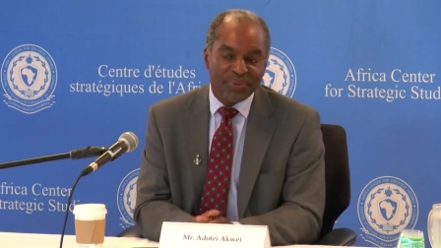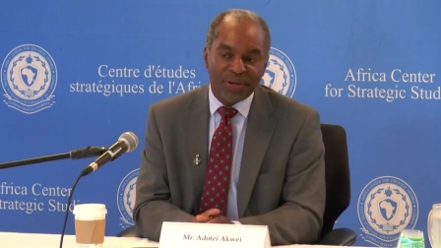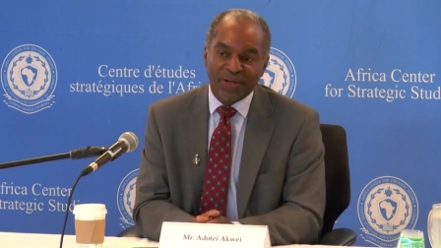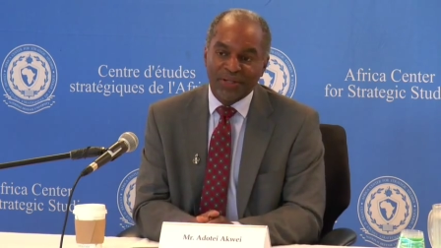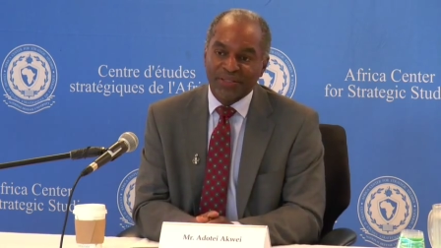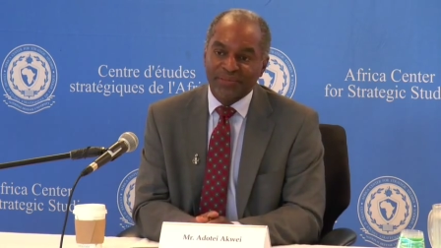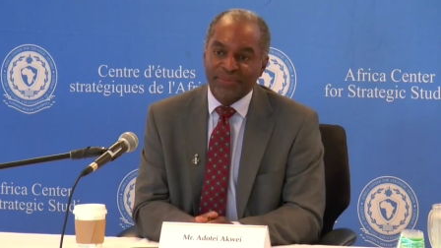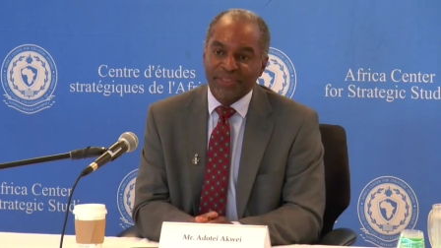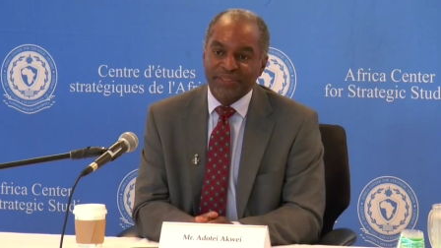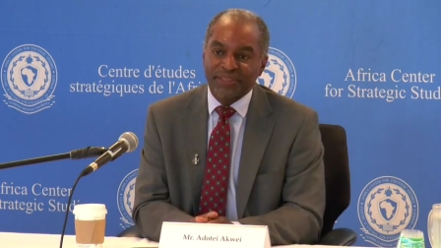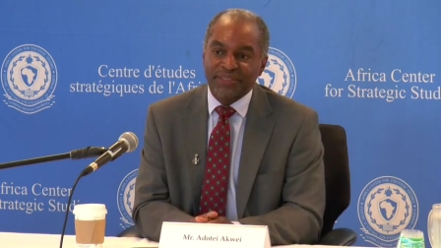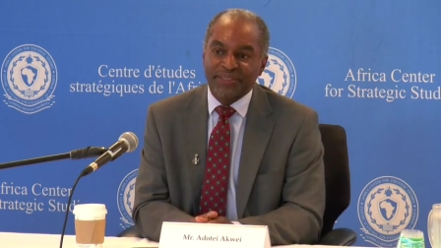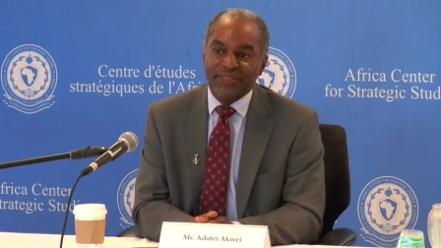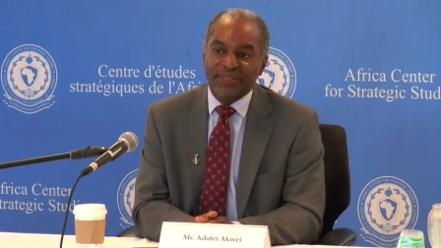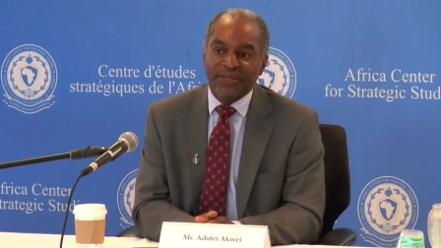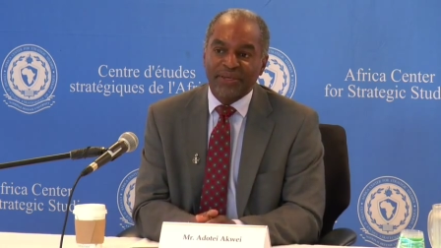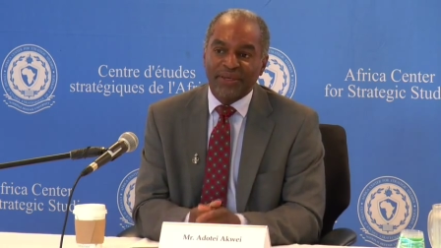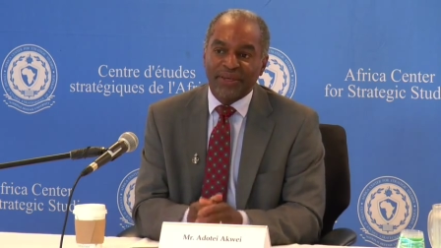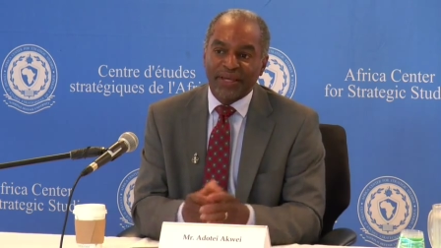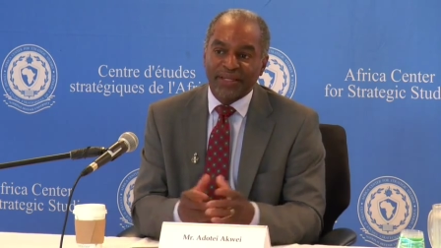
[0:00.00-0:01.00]
parliament
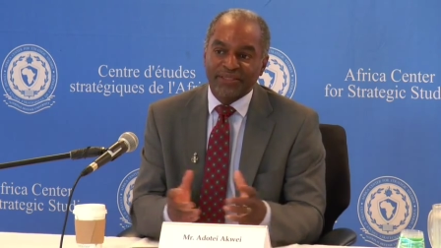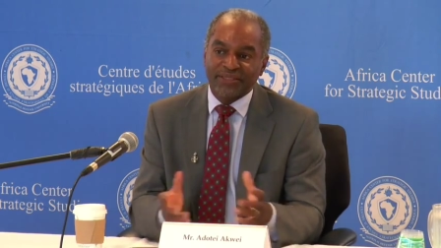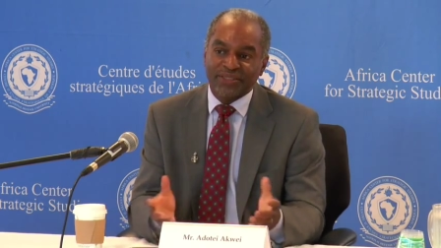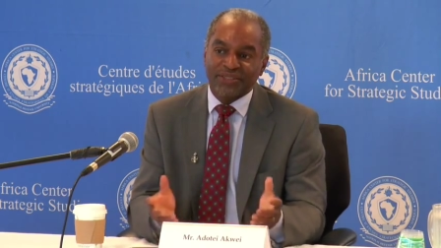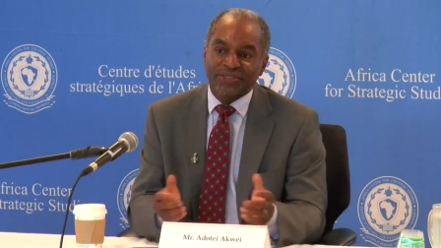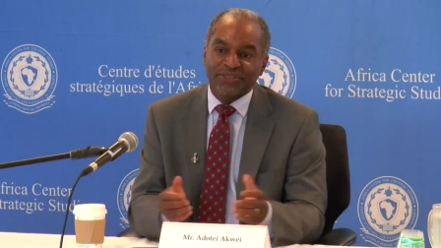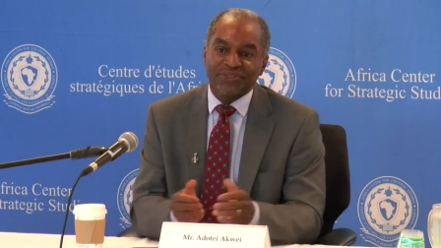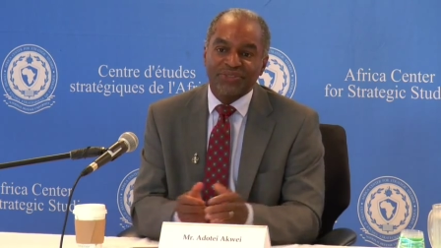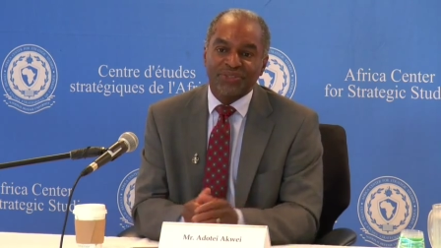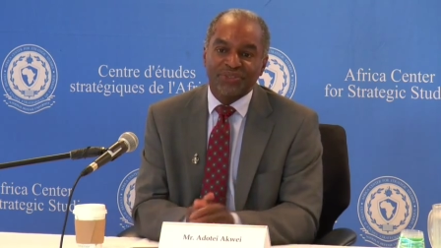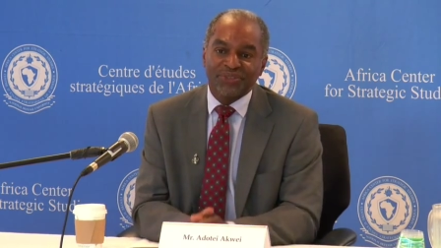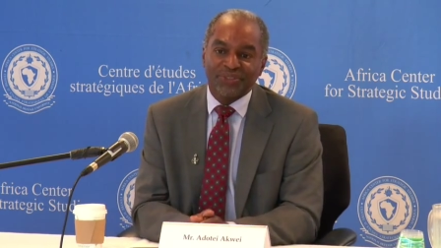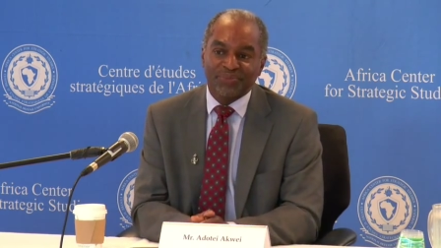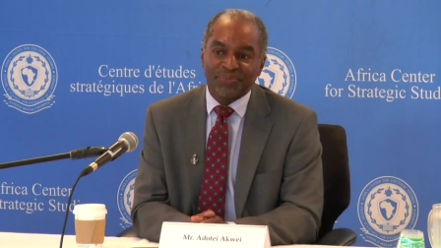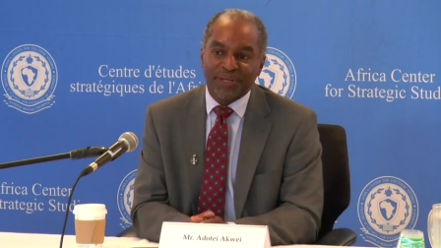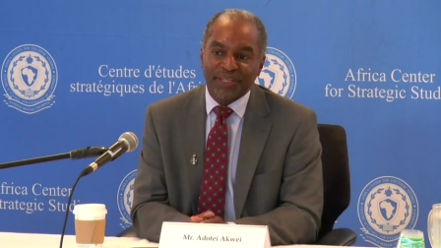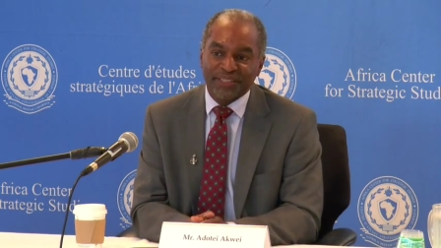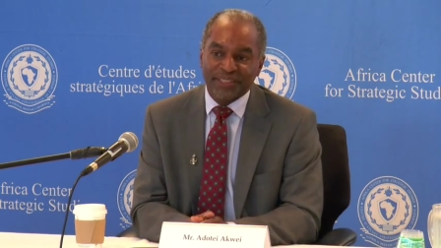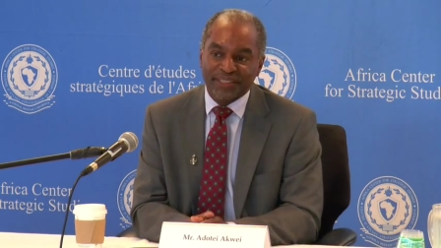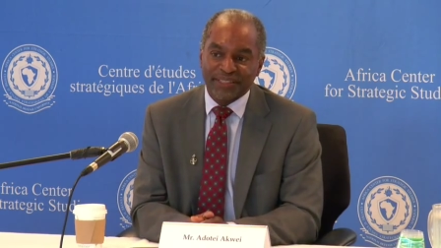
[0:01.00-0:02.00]
and to control the
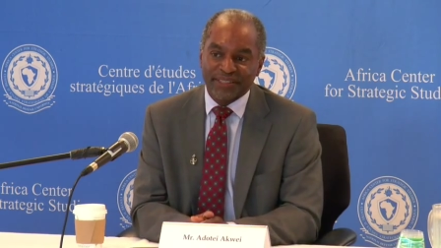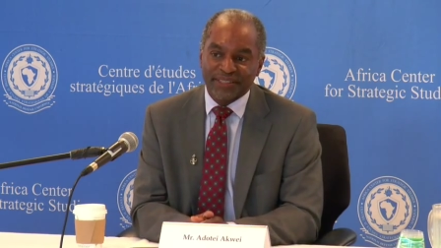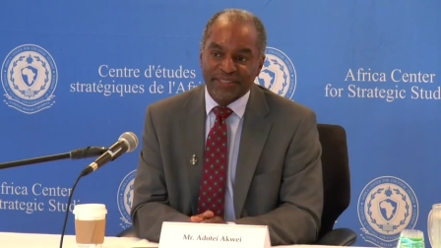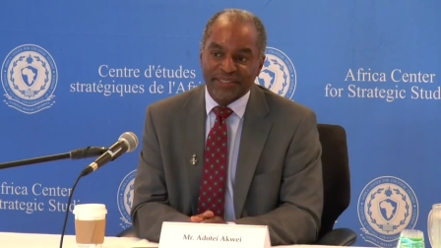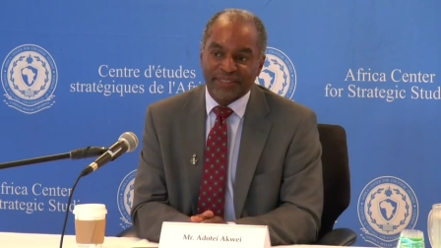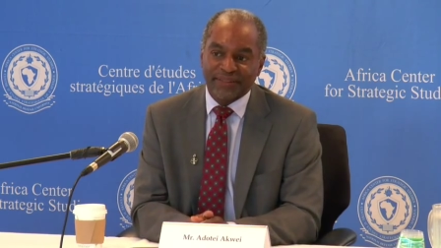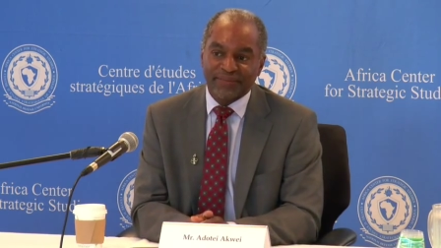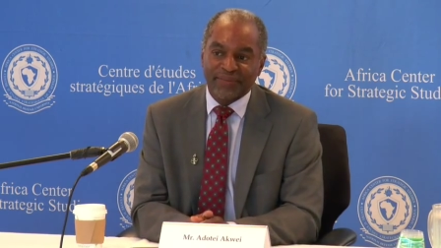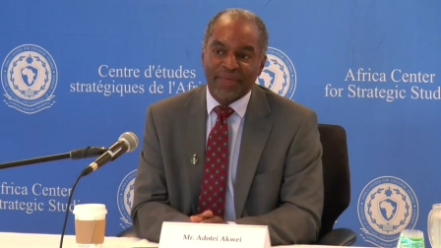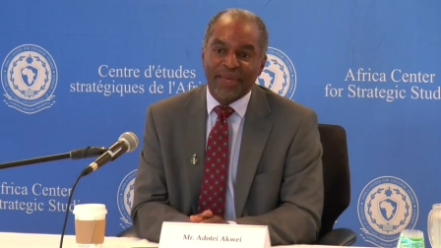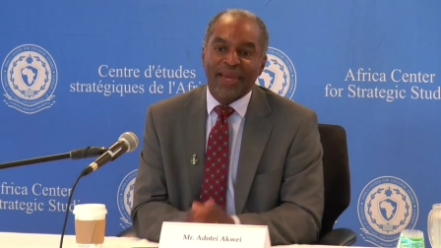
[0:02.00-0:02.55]
presidency,